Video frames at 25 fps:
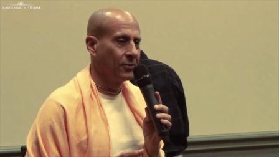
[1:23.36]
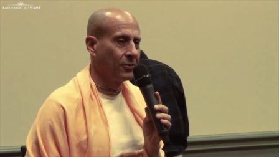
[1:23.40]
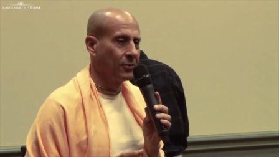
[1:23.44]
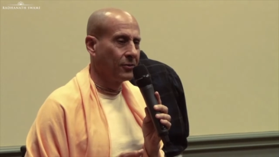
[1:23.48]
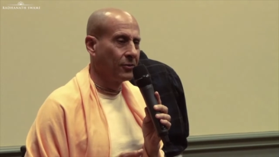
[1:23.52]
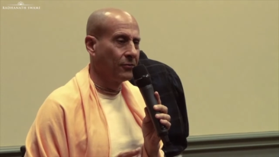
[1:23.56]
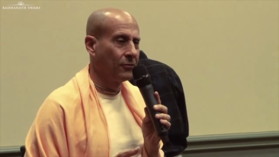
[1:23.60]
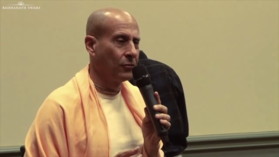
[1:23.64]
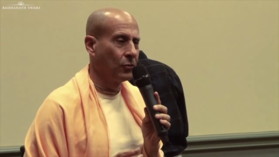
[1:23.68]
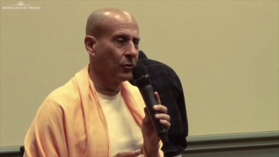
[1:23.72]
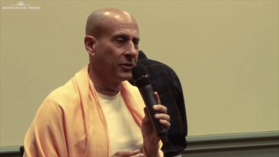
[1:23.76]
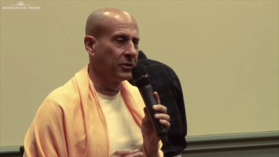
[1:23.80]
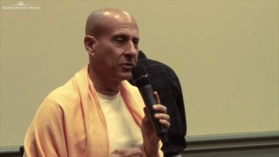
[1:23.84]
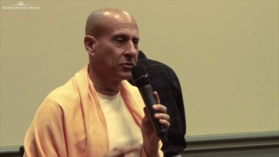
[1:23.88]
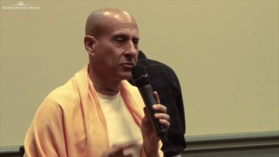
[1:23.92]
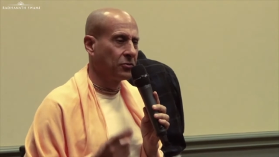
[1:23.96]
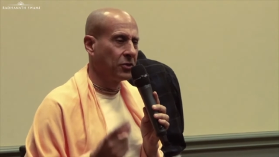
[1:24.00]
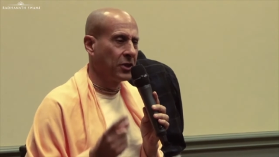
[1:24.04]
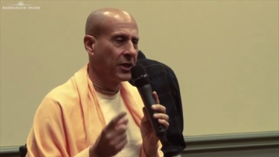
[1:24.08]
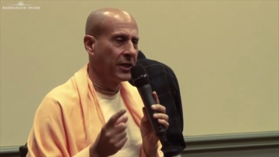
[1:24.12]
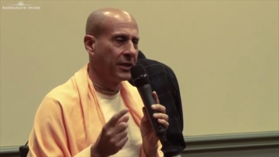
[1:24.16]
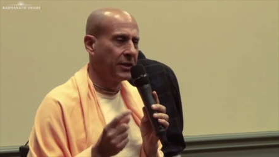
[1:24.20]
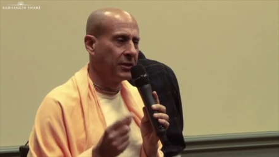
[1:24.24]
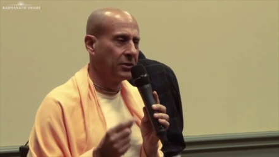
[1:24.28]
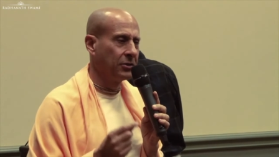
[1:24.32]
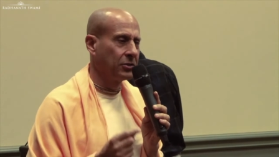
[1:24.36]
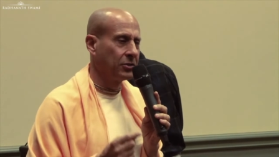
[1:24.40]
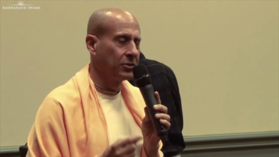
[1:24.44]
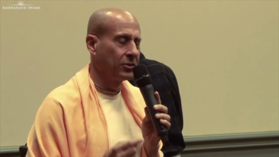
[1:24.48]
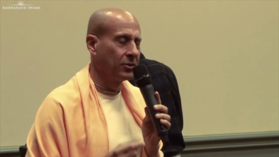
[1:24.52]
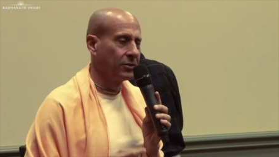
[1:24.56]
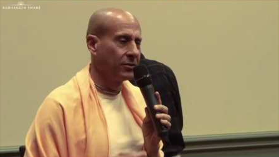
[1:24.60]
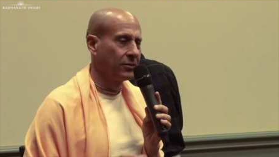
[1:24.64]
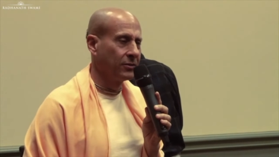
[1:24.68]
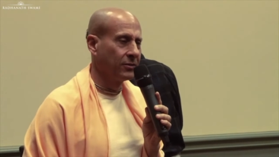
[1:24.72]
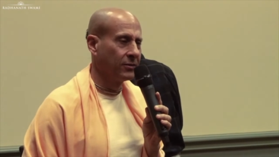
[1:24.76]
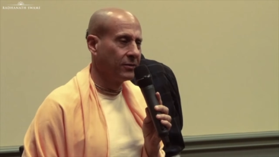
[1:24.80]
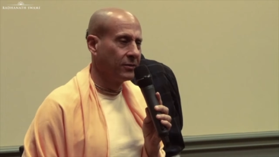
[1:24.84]
her voice raised,
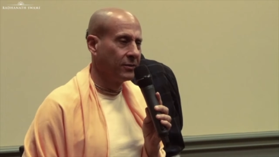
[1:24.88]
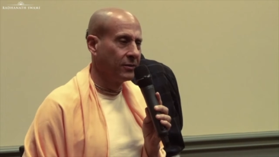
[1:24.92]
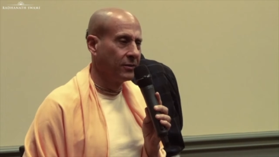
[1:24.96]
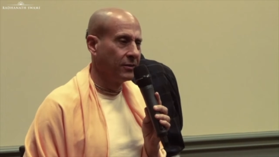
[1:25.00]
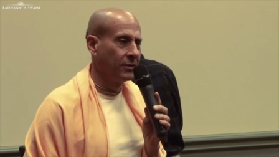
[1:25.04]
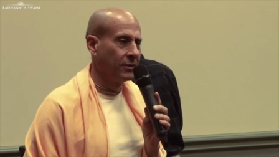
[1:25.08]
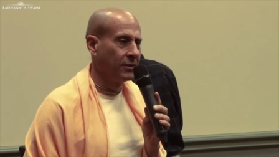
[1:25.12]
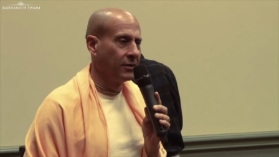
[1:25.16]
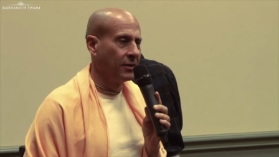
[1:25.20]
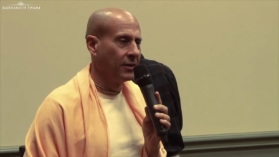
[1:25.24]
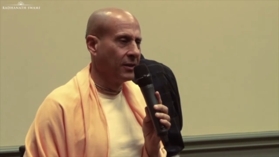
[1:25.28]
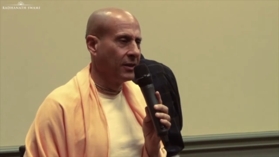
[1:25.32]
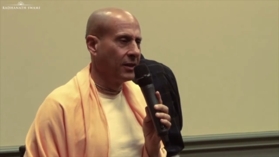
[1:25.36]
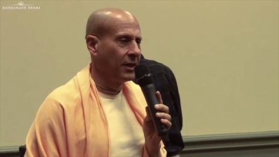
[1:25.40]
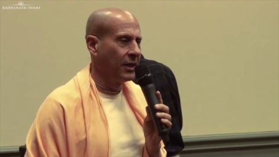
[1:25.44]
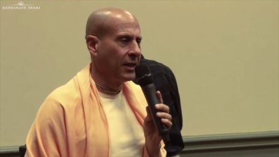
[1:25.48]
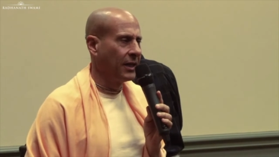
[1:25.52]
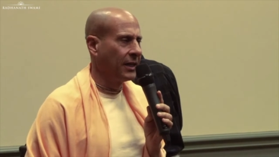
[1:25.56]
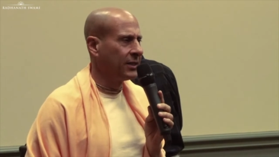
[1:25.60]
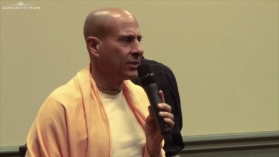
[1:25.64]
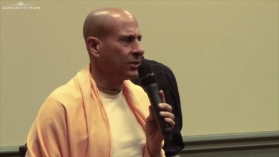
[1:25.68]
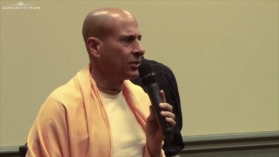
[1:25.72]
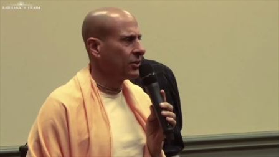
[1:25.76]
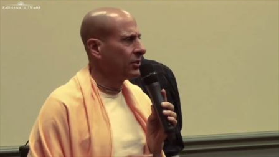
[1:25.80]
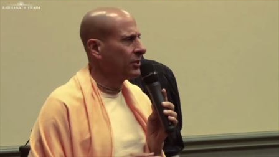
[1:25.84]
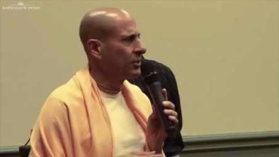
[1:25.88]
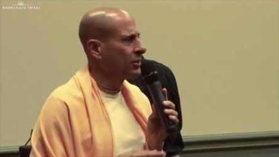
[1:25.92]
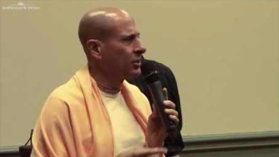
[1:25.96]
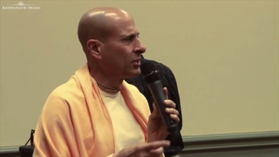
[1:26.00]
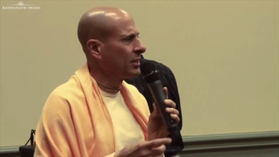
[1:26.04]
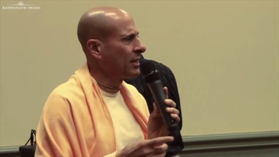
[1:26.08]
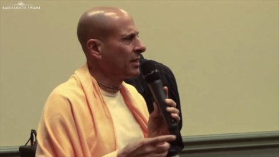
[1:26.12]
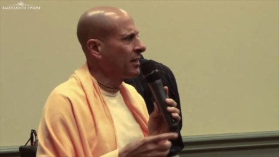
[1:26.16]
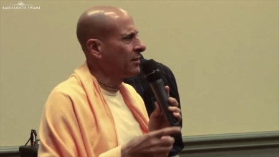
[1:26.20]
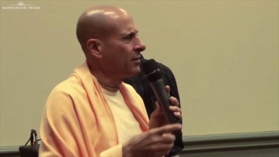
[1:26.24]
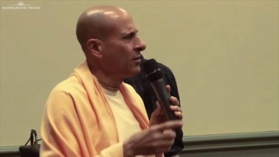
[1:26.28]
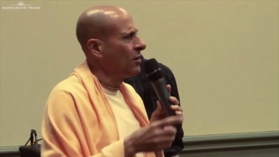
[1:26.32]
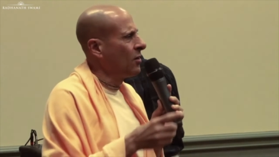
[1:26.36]
and she
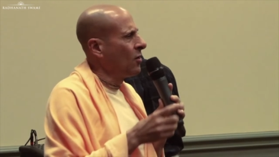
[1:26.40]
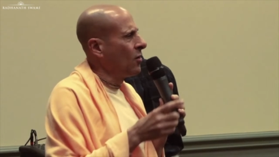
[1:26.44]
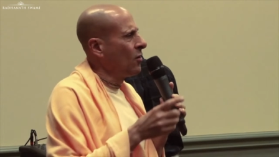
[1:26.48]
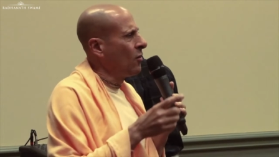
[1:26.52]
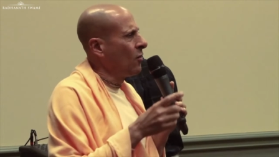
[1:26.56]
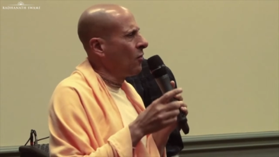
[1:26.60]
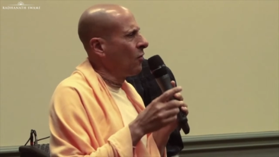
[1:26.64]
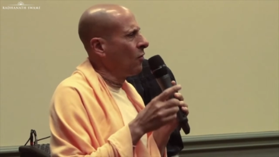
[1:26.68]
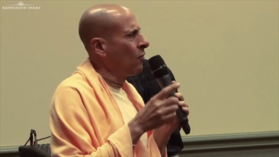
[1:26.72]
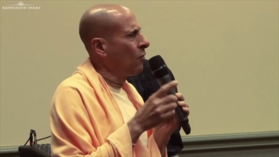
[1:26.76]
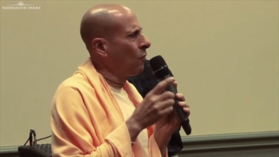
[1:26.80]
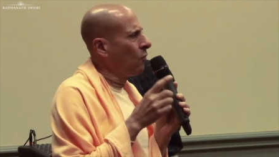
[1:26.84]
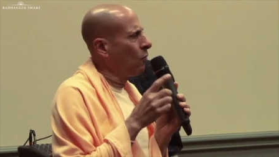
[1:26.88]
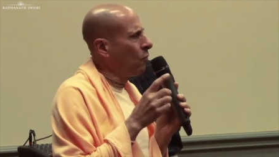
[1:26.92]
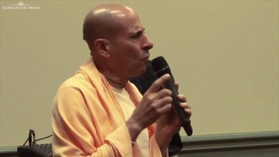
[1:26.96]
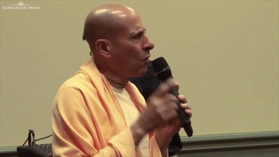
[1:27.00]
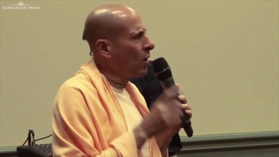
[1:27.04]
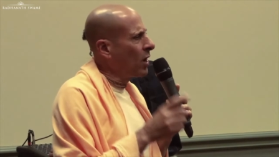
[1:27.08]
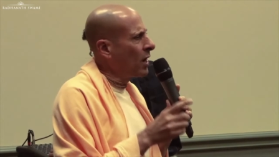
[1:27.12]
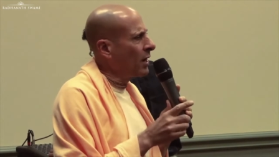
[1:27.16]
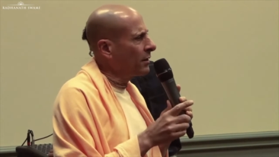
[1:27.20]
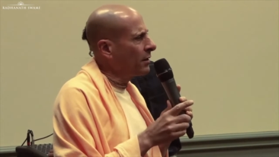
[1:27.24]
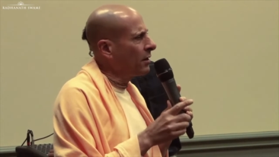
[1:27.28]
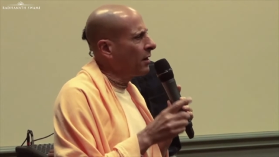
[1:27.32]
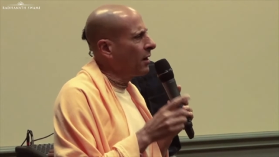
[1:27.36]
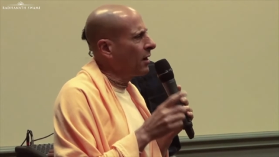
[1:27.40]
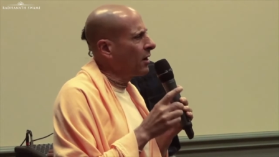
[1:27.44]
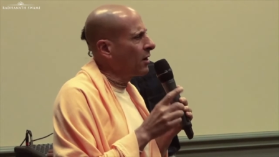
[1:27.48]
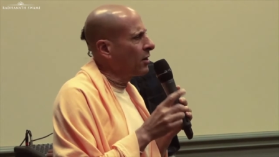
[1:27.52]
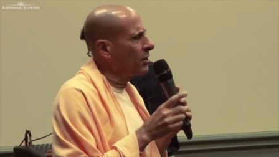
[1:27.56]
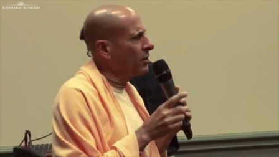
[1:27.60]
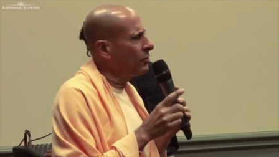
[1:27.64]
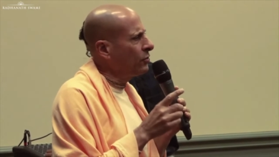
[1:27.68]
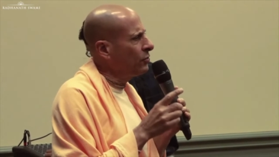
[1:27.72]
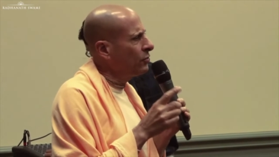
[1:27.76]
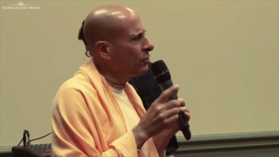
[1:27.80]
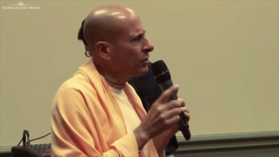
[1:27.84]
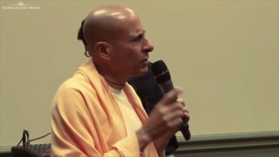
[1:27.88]
said, what are
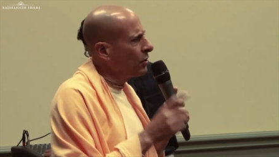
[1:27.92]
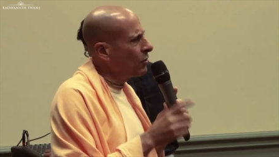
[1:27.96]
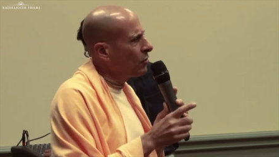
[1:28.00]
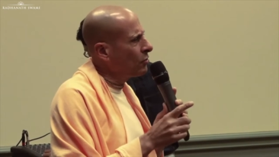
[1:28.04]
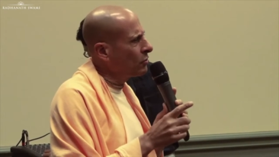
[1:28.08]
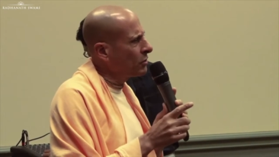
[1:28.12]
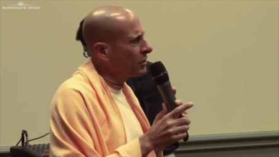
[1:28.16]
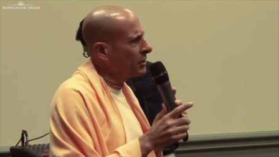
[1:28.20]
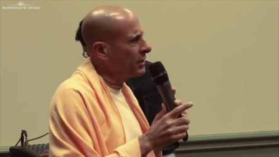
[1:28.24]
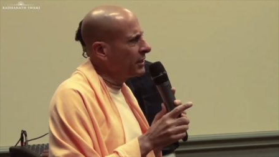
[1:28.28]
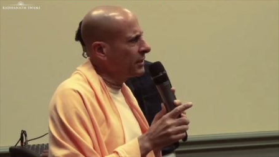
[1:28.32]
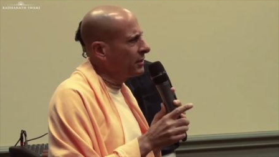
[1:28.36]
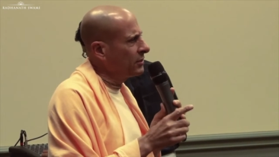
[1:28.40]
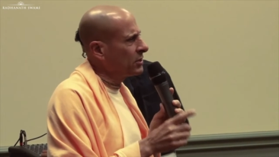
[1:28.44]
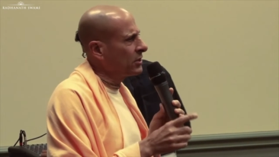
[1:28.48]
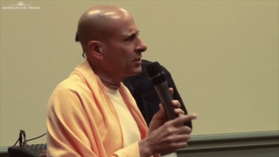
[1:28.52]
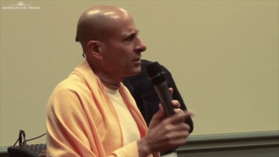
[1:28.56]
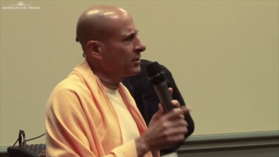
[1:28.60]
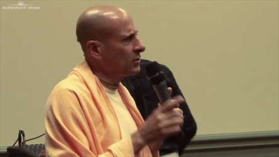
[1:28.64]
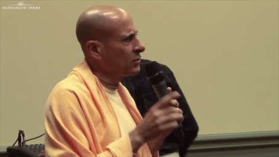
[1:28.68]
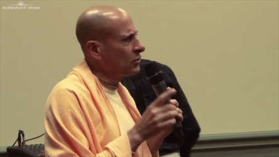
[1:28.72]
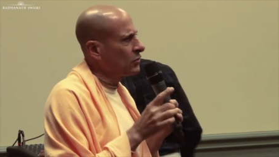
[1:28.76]
you yogis and